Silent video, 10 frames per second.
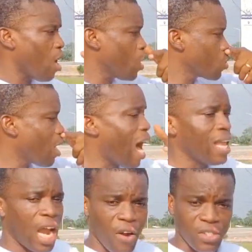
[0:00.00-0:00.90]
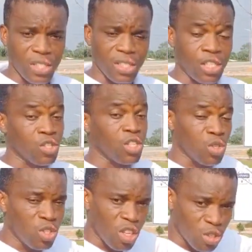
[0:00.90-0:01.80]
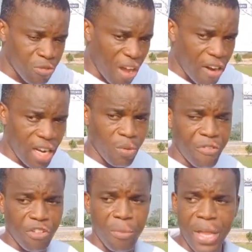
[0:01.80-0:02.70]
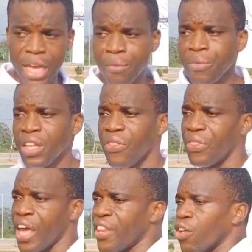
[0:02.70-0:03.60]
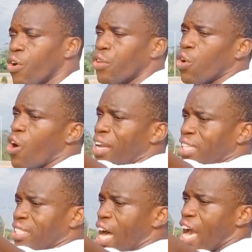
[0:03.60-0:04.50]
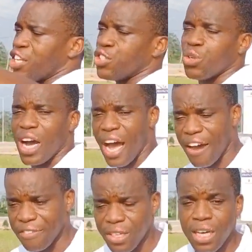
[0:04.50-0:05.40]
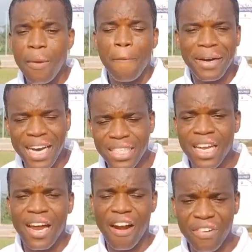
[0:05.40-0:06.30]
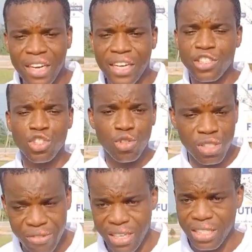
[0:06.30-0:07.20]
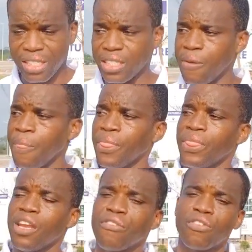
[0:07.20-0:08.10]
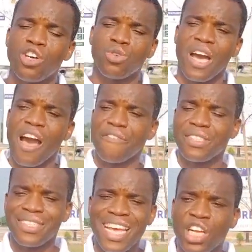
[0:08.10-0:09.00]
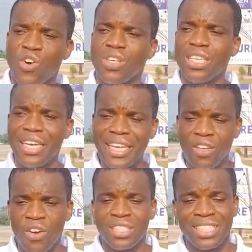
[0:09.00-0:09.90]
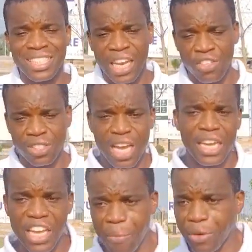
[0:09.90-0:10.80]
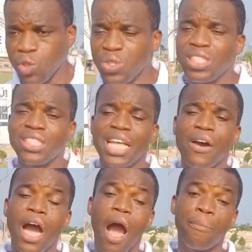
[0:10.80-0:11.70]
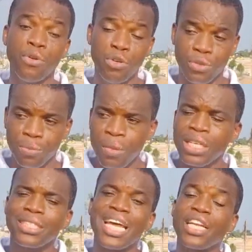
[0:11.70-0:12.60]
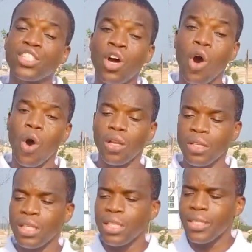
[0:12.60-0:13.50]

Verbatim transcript: Also, Alaro City is also not too far away from here. Then, on the other side, you have Pan-African University. Then, of course, you have Second Lagos International Airport, which is now approved. That is not all.